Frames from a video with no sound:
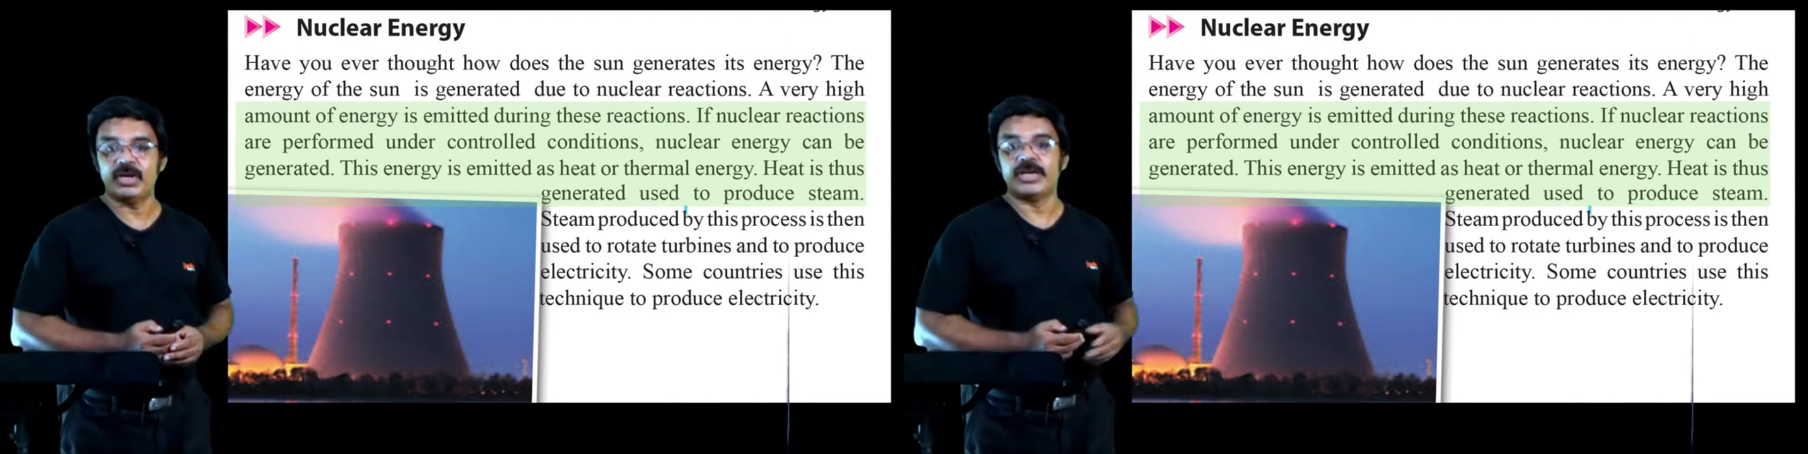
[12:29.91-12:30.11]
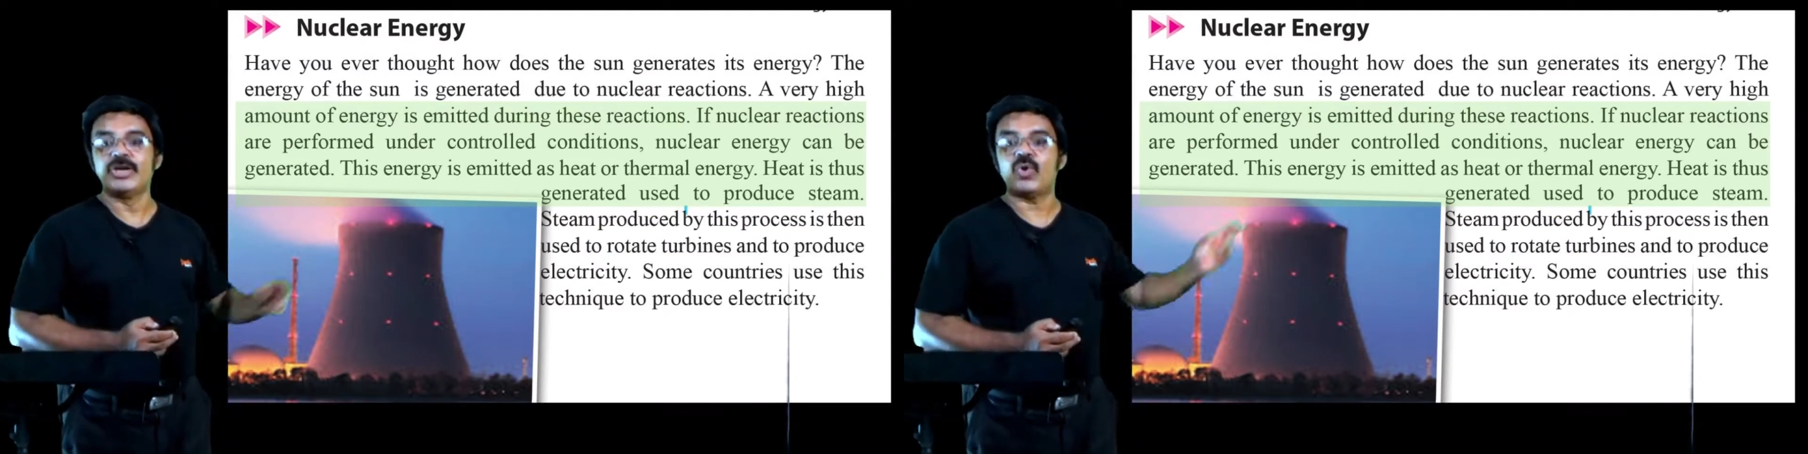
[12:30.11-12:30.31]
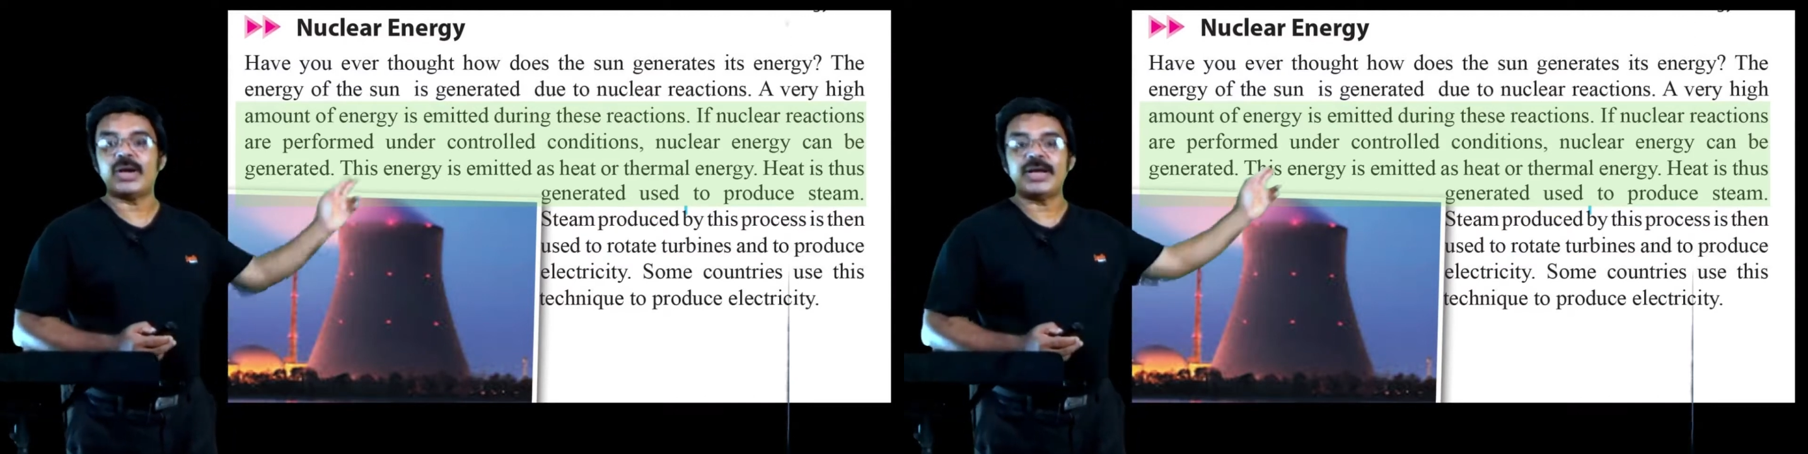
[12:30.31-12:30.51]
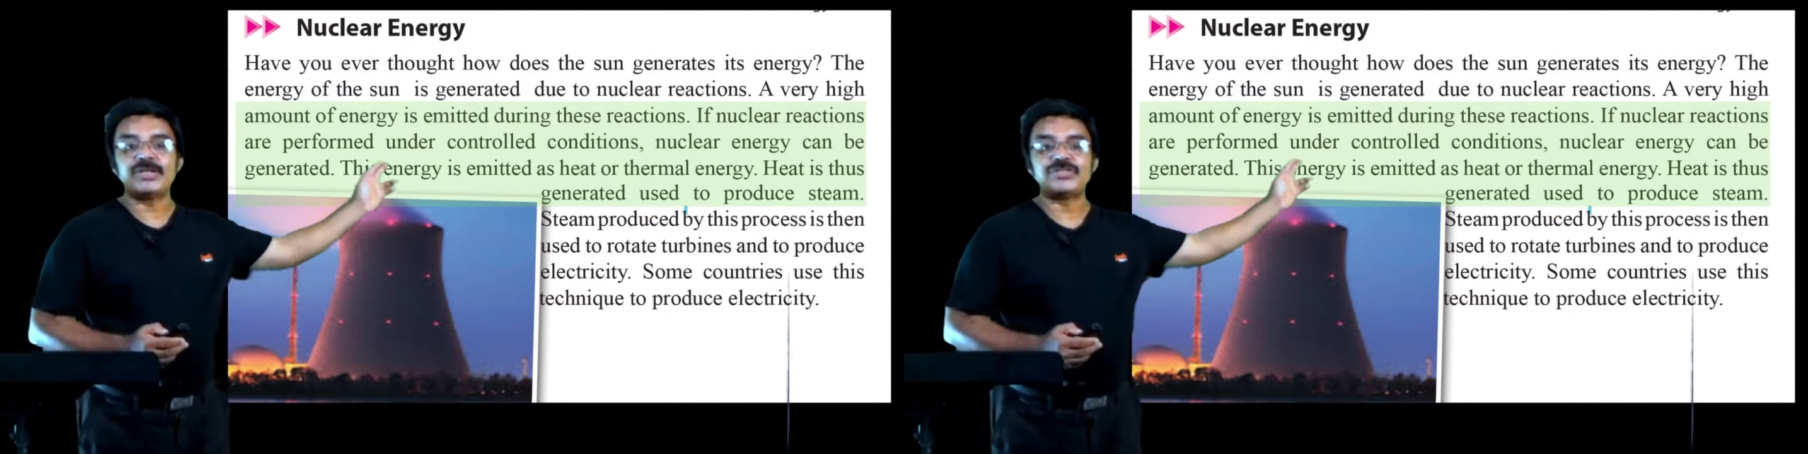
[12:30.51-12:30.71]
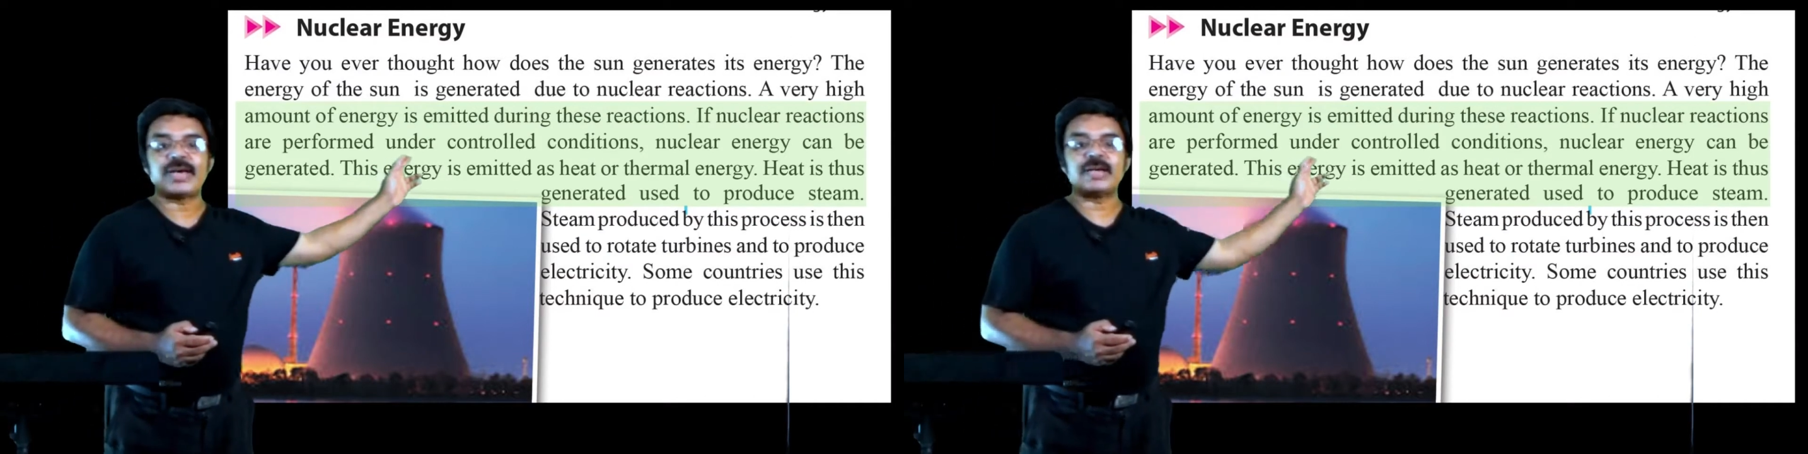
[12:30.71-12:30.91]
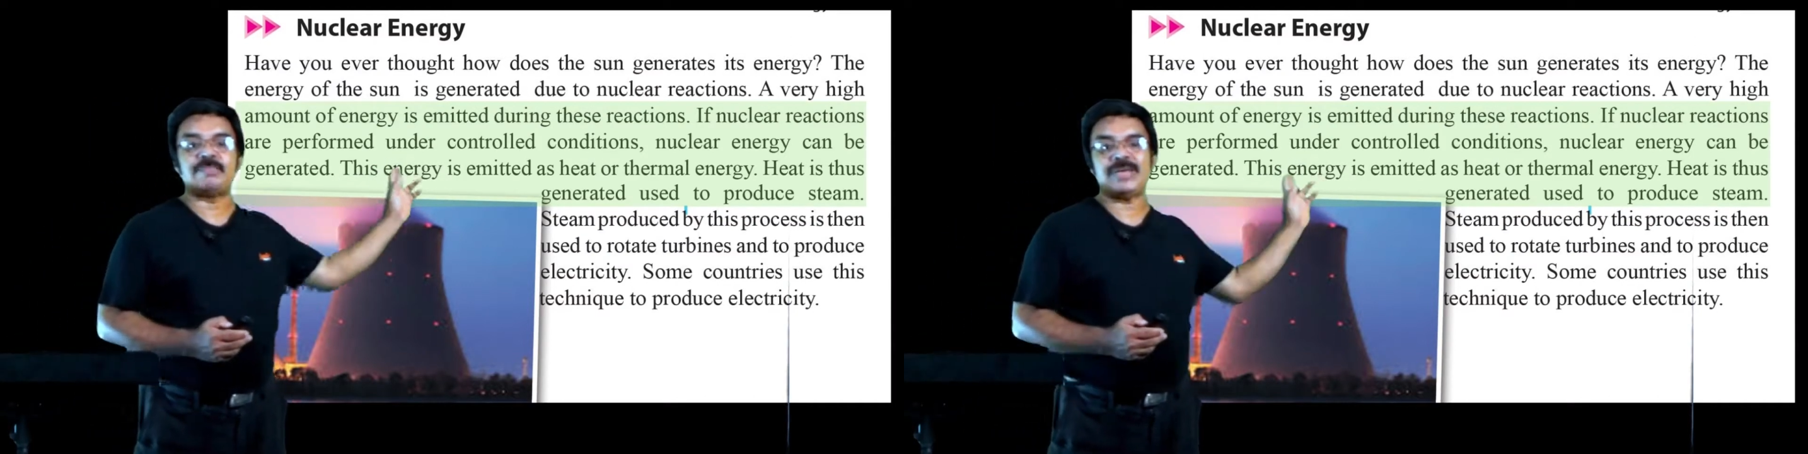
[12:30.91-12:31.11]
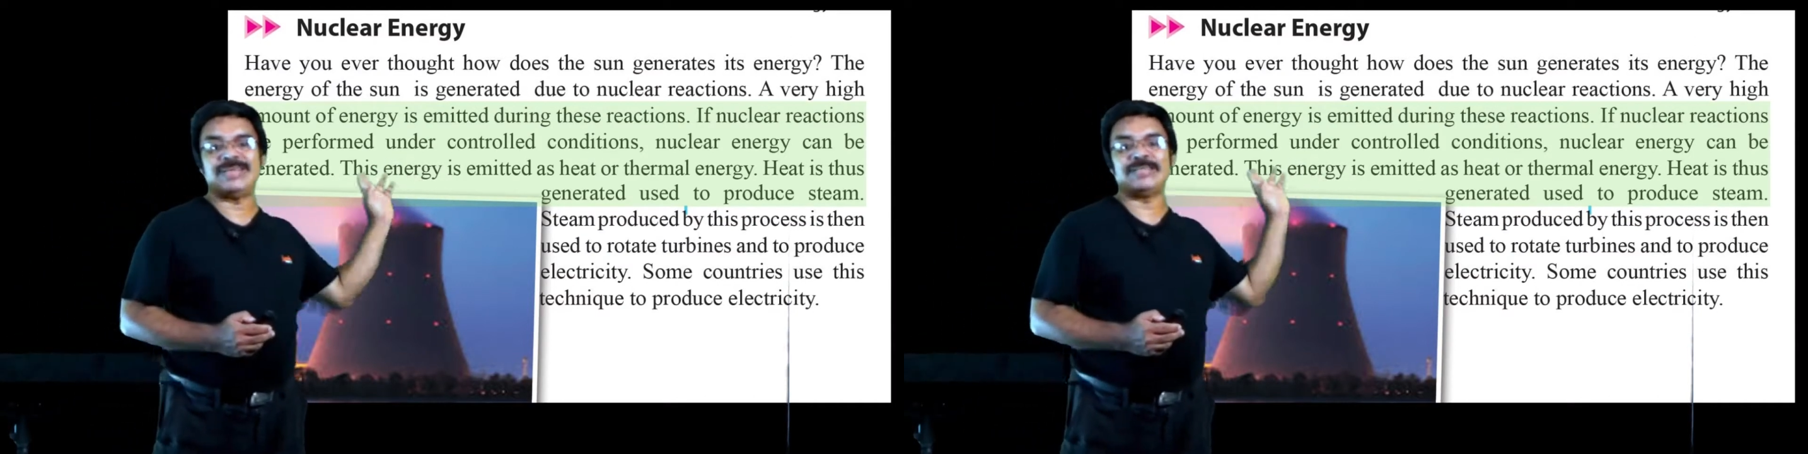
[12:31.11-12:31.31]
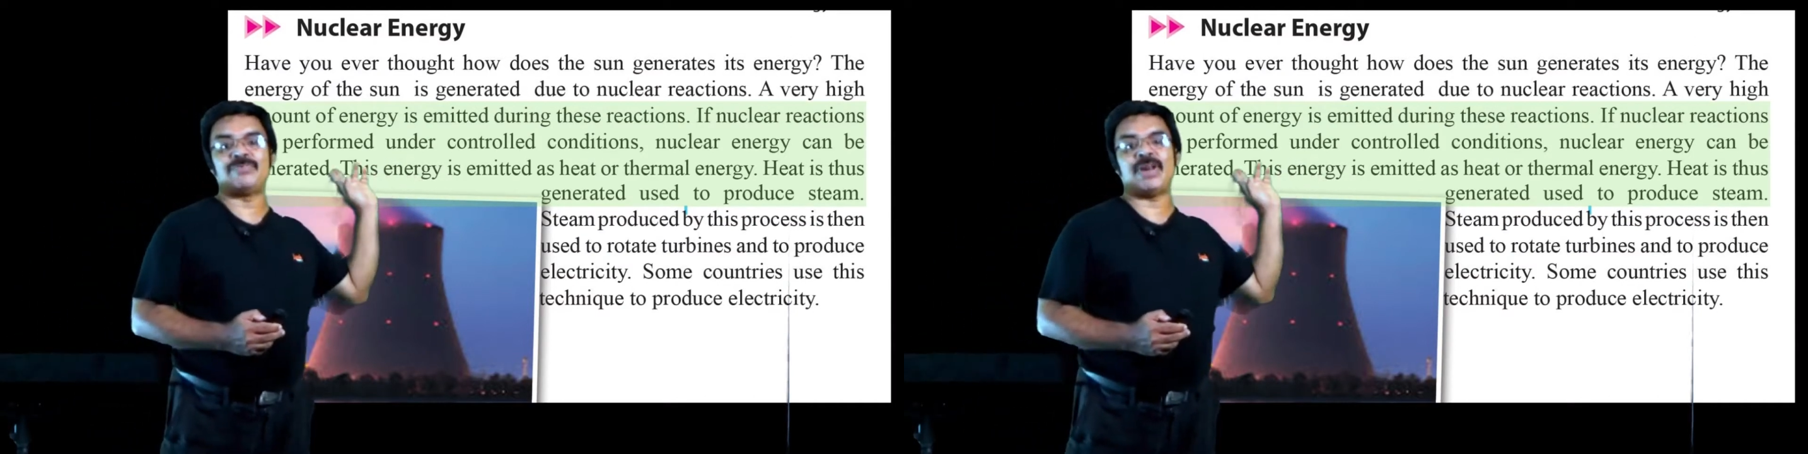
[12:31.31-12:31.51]
nuclear energy can be
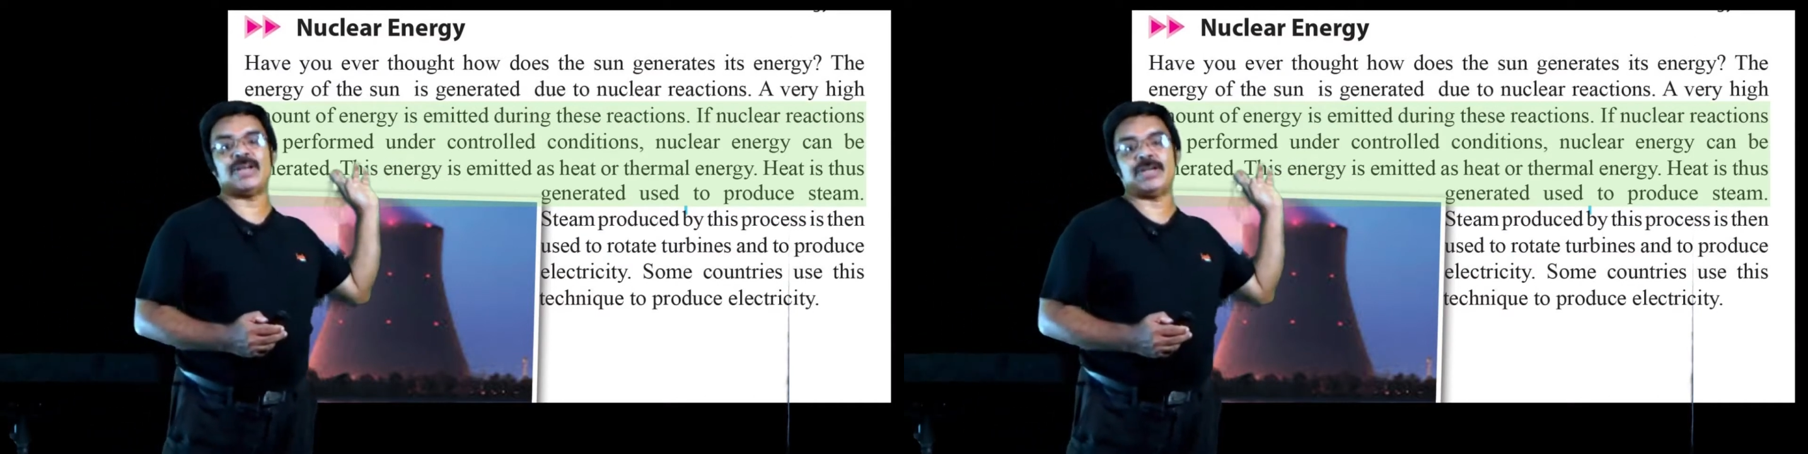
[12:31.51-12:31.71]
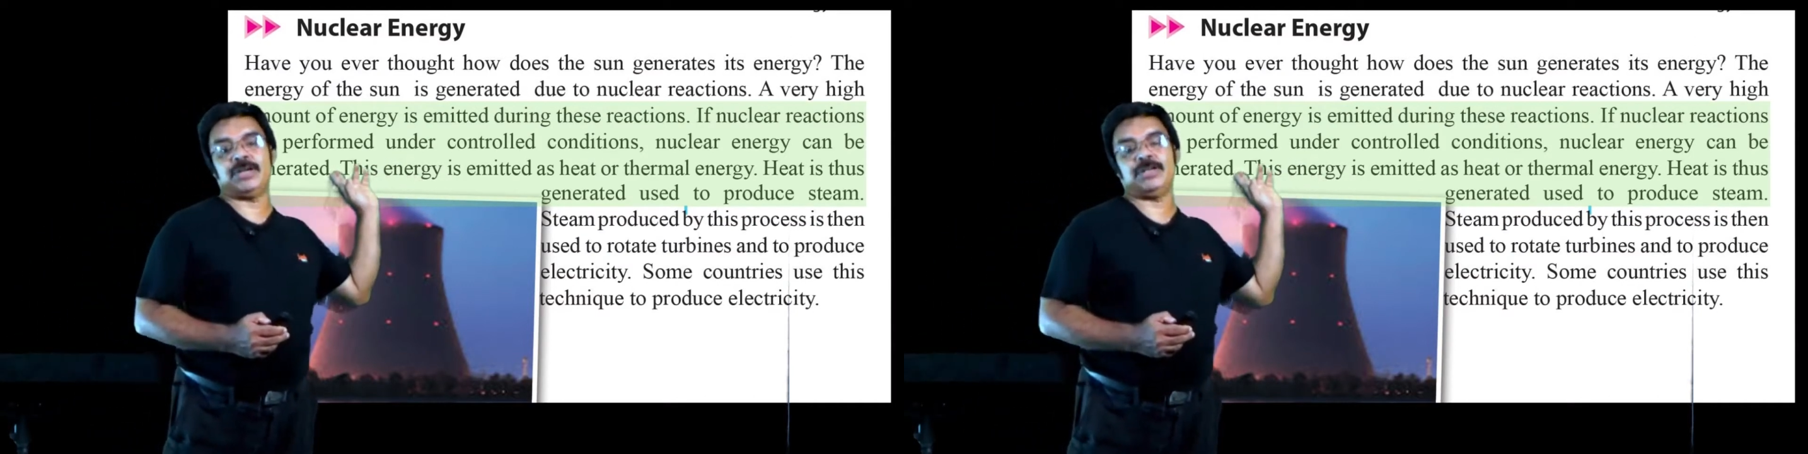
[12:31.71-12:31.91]
generated.